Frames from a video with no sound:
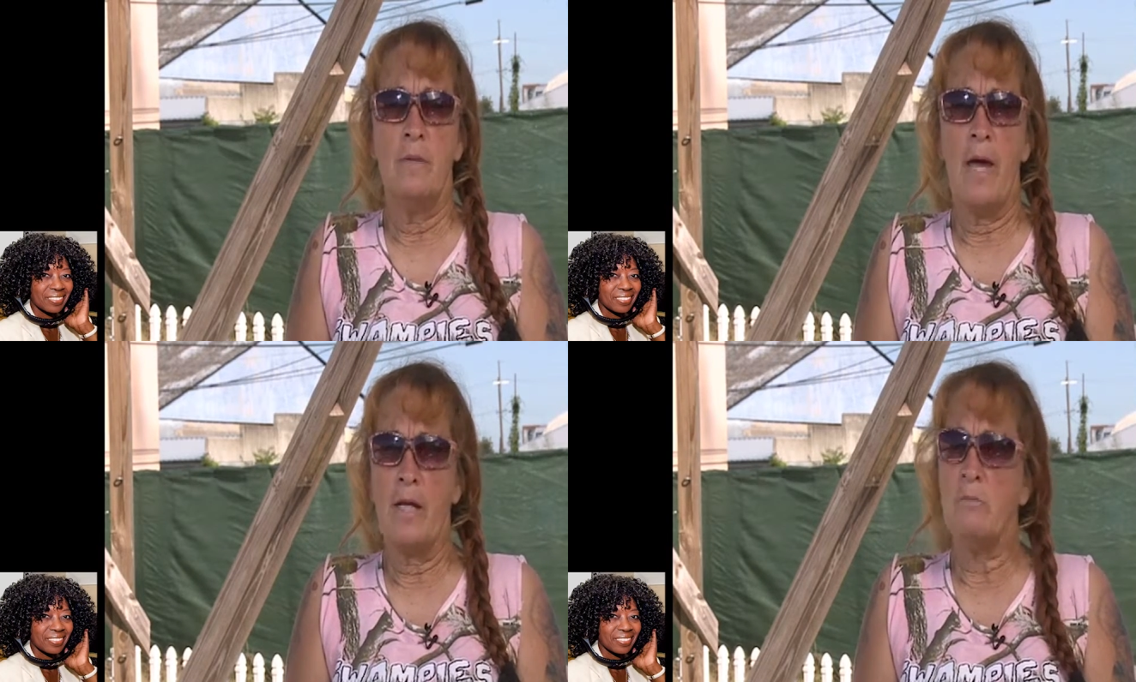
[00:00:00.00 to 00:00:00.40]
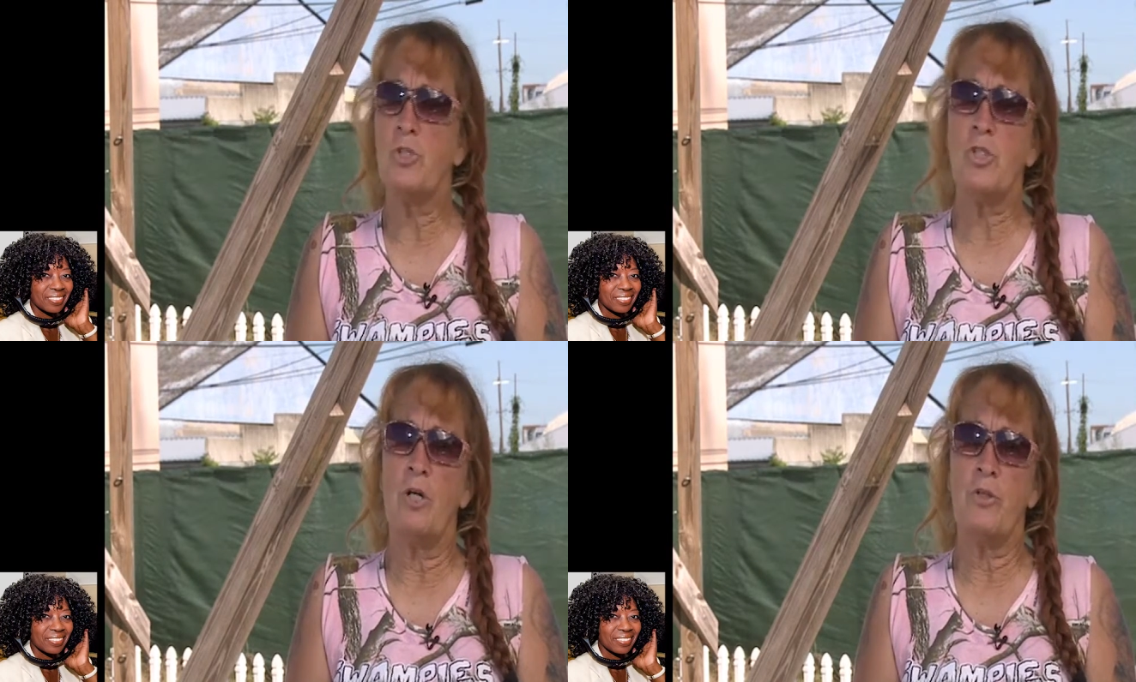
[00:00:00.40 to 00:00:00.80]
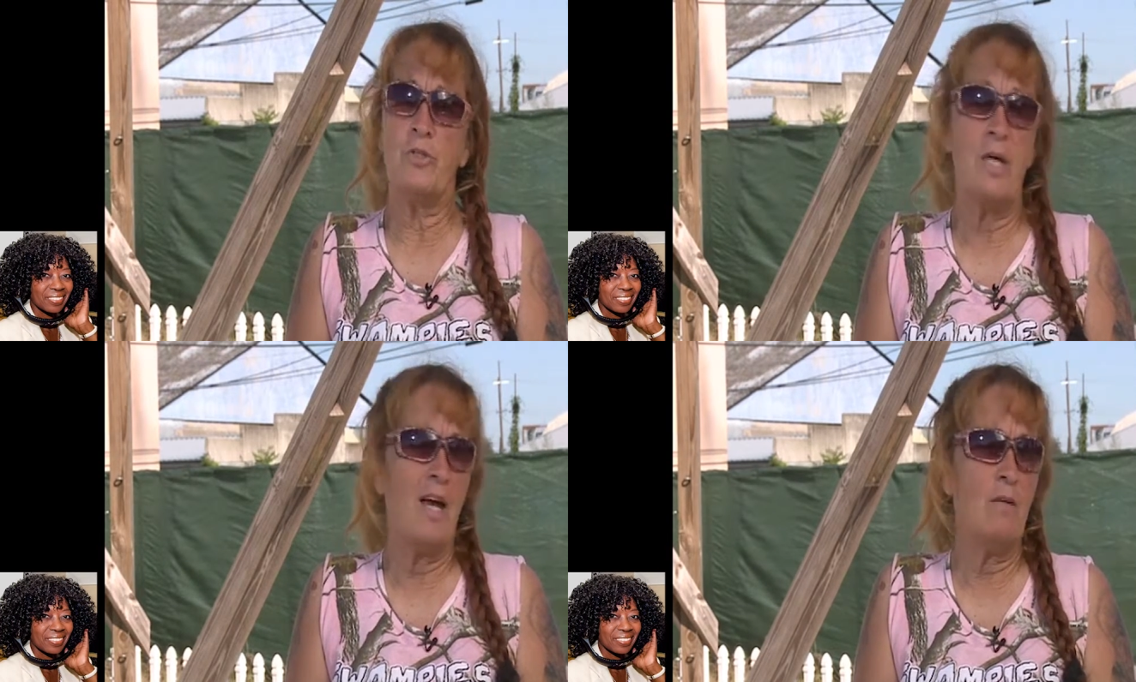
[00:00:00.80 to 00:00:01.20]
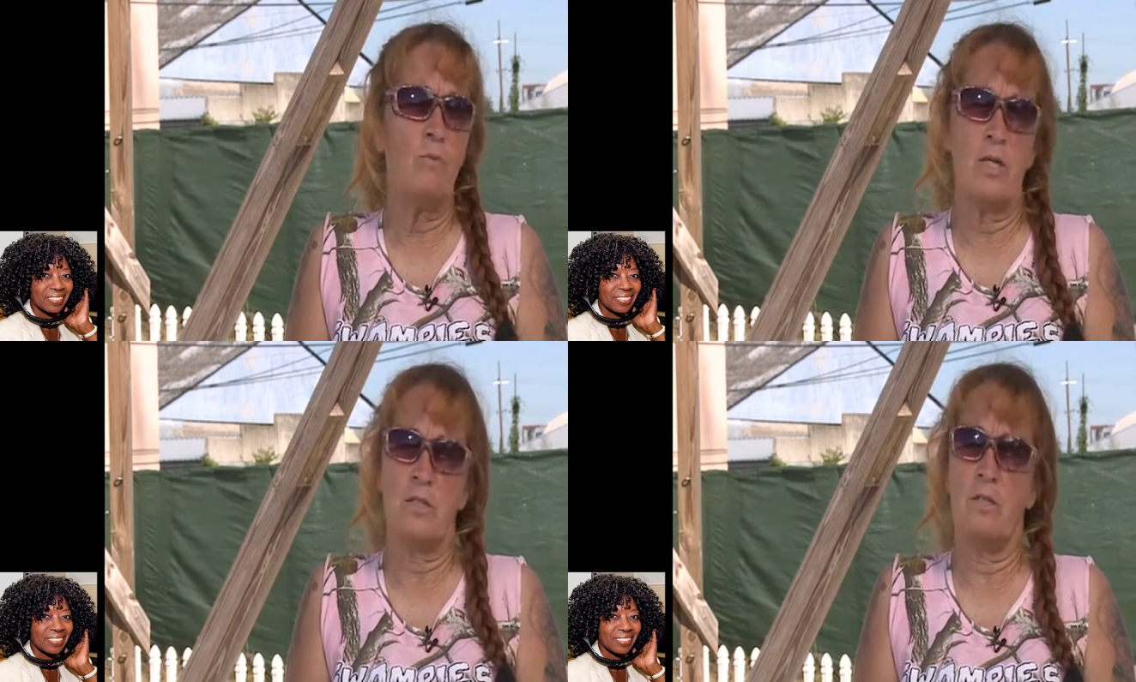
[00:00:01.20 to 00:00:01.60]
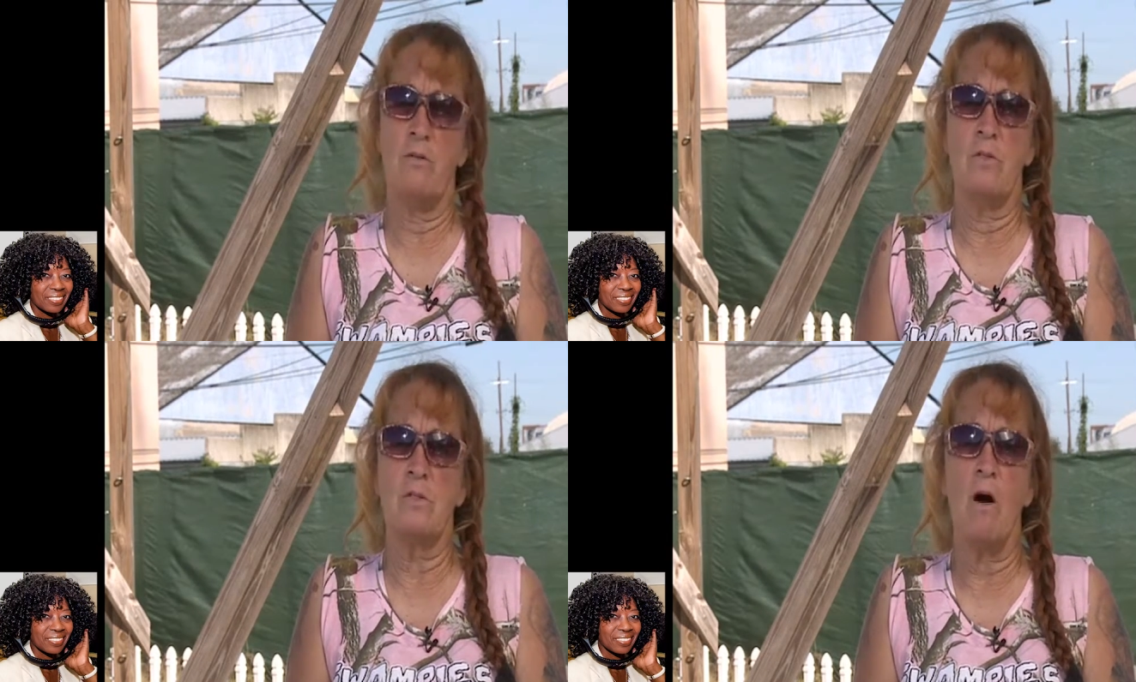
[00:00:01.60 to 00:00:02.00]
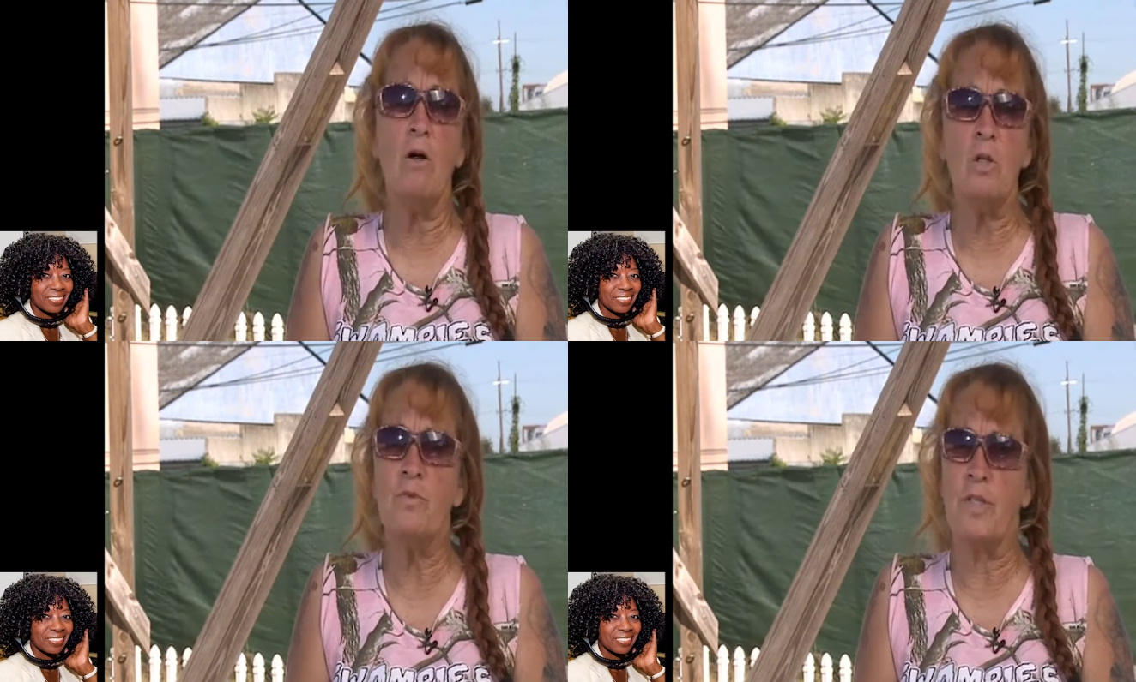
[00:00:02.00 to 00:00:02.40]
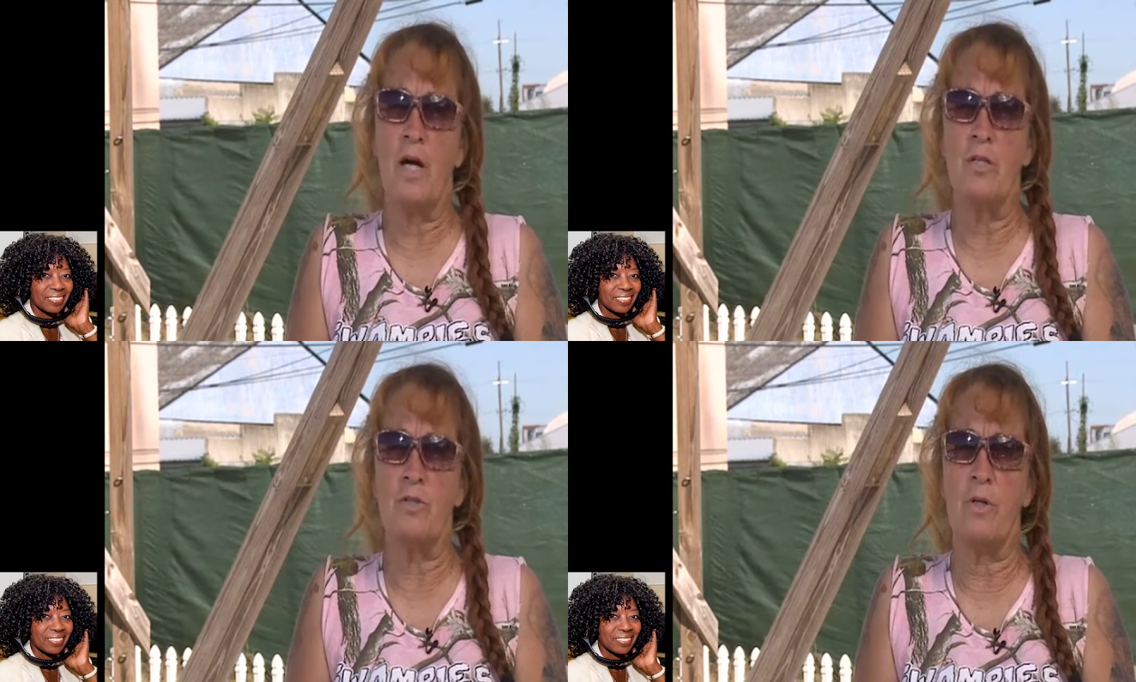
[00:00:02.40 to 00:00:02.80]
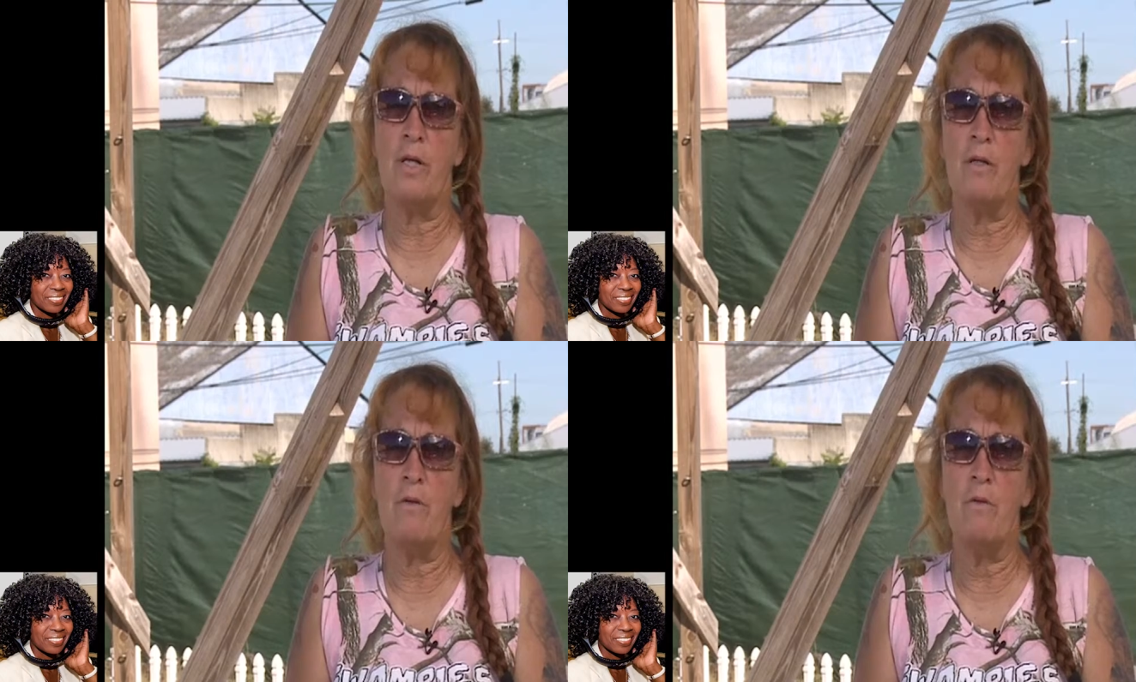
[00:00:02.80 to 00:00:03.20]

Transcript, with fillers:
Speaker 1: animal shelters and rescues all over the country.